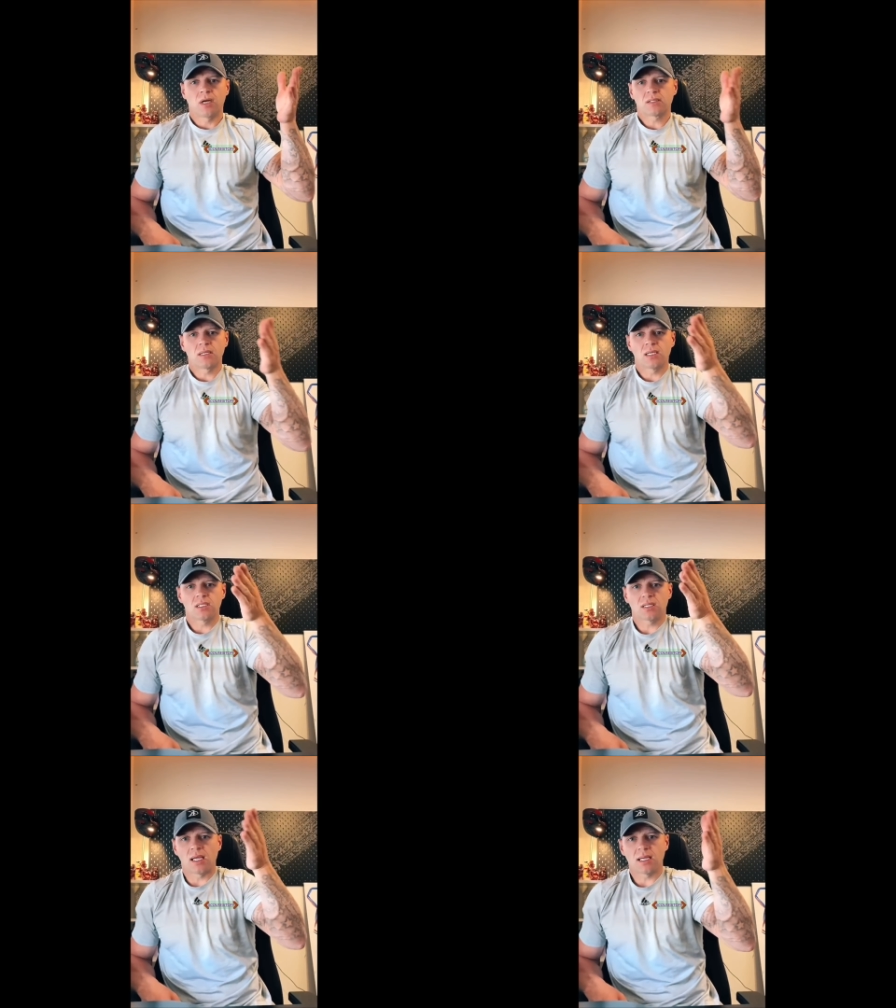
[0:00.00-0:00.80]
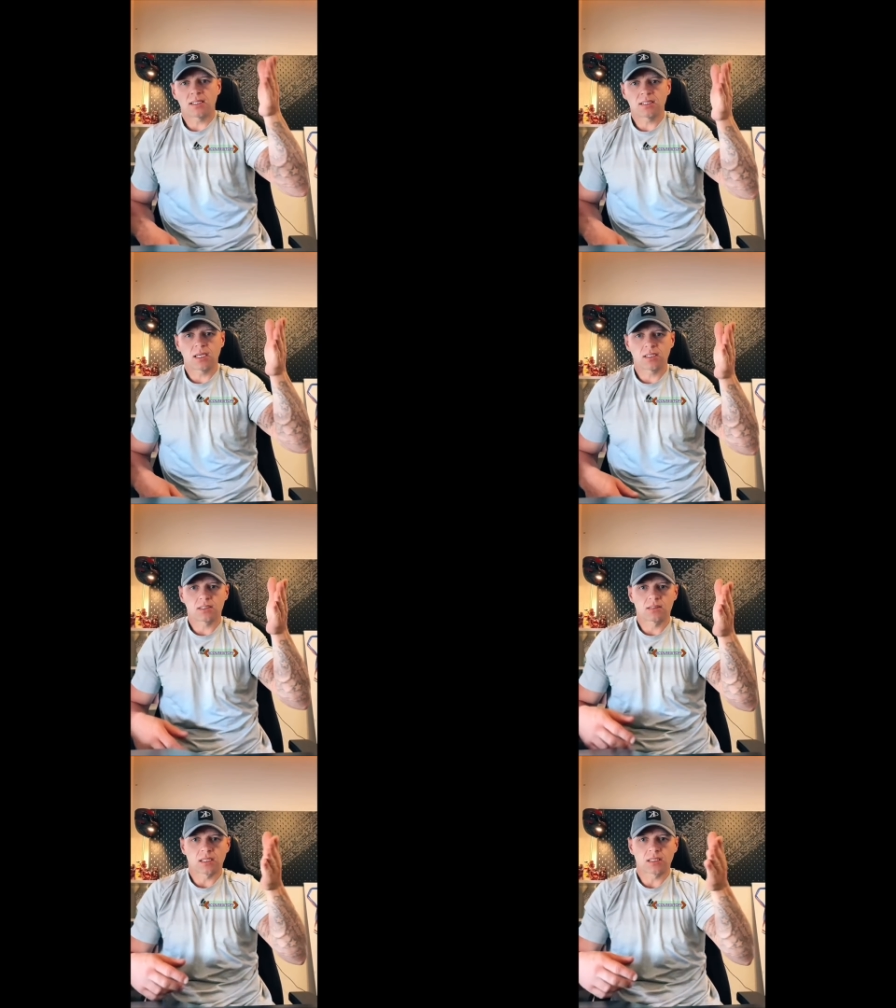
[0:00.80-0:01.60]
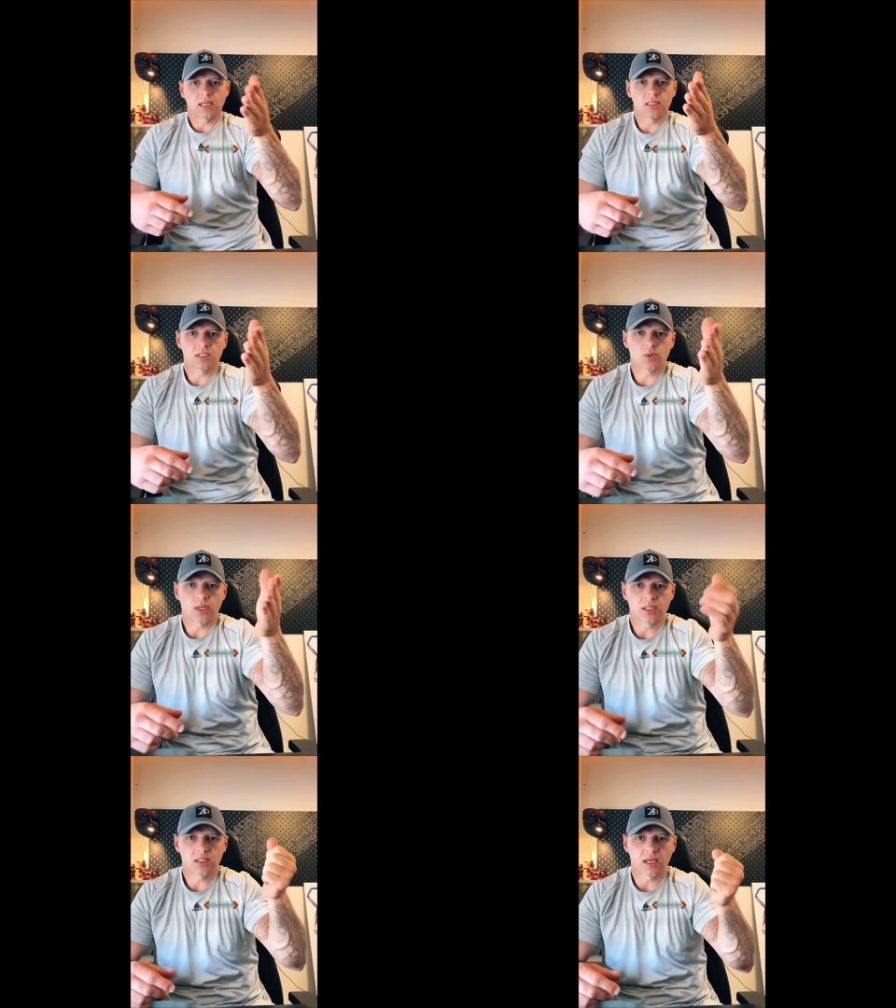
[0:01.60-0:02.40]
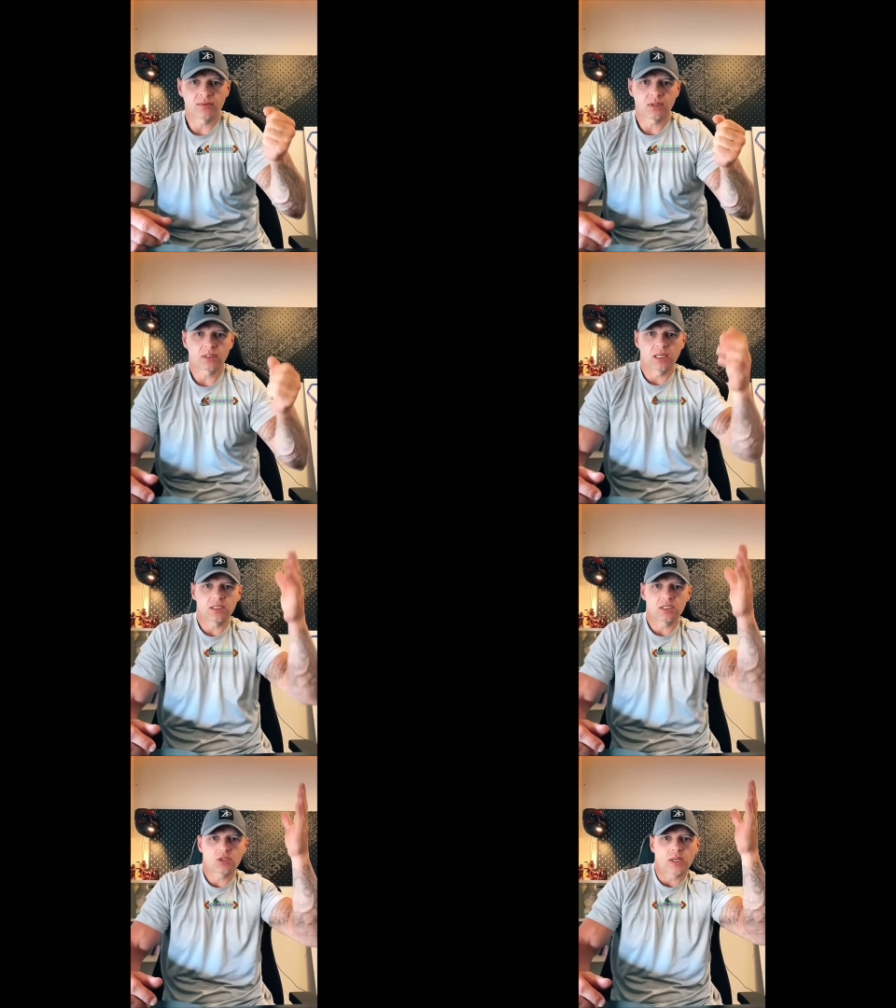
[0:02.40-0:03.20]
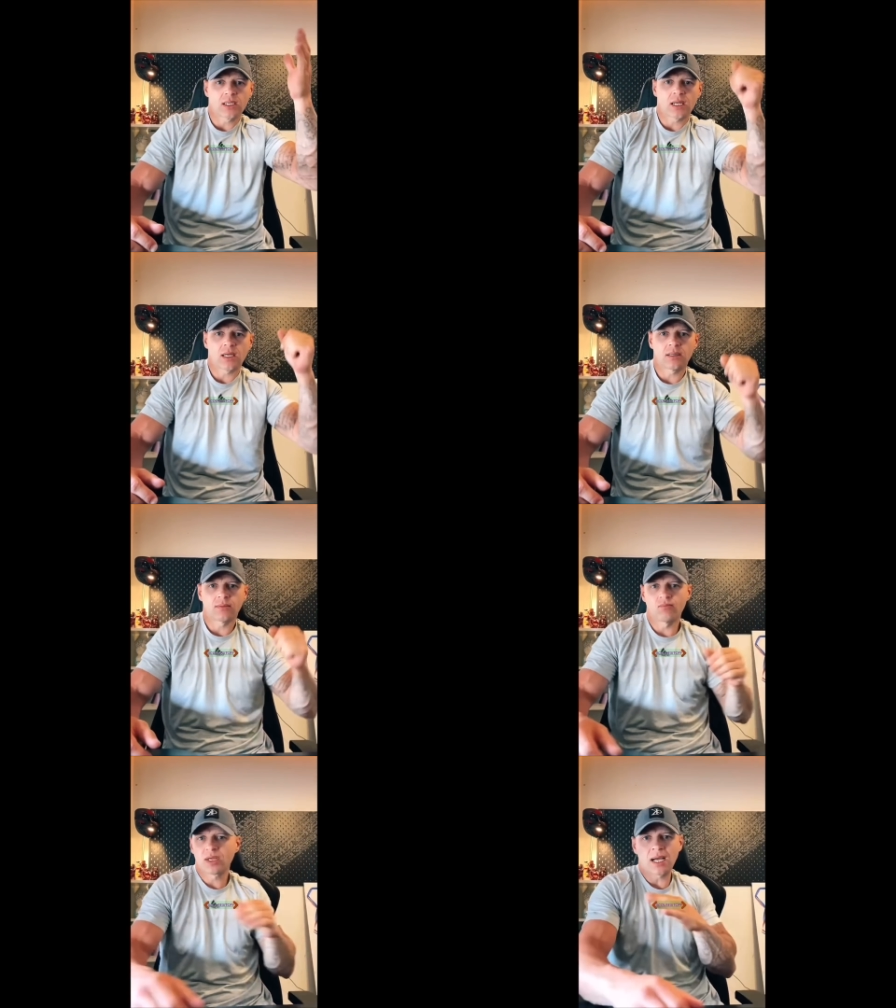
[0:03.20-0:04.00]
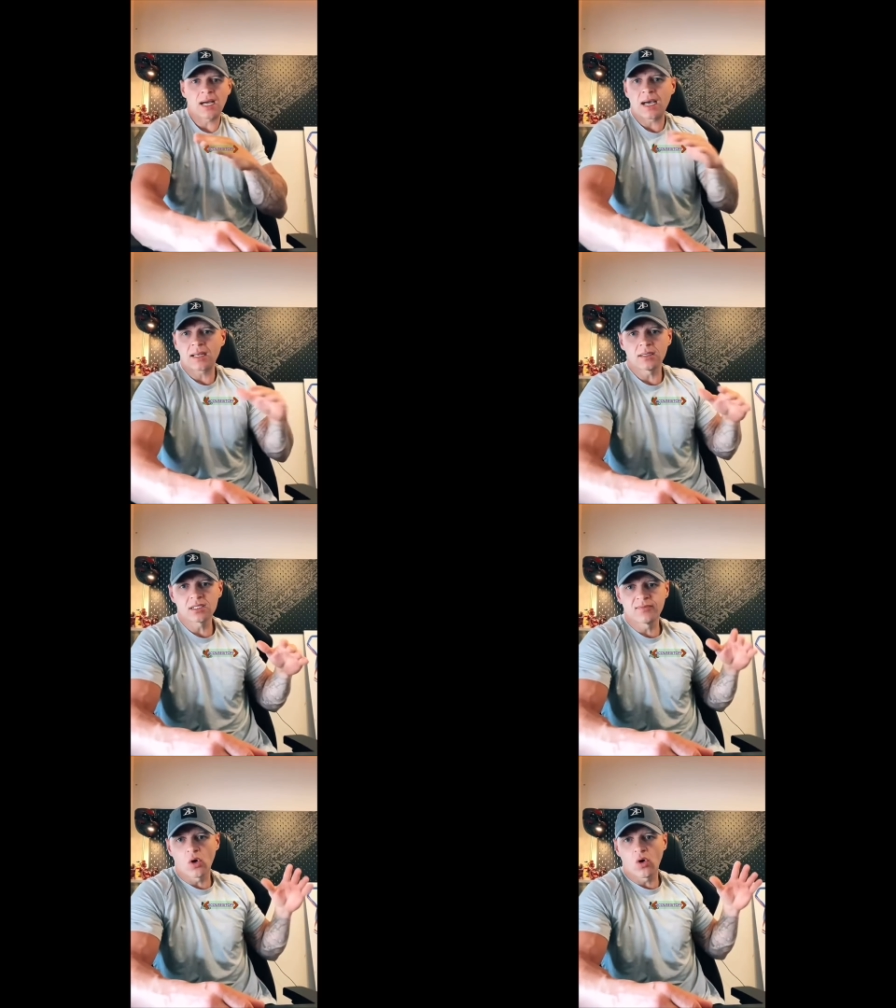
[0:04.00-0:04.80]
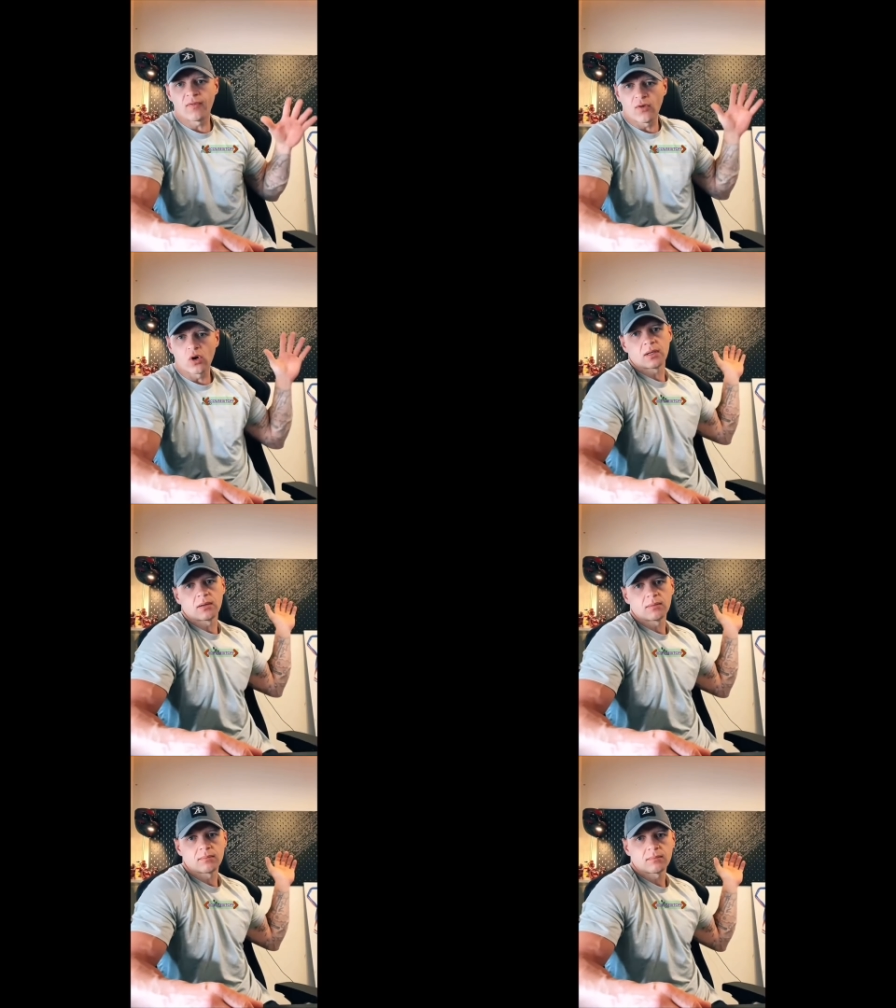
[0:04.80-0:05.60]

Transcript: at the age of 38, at the age of 27, at the age of 29, regardless of your fit,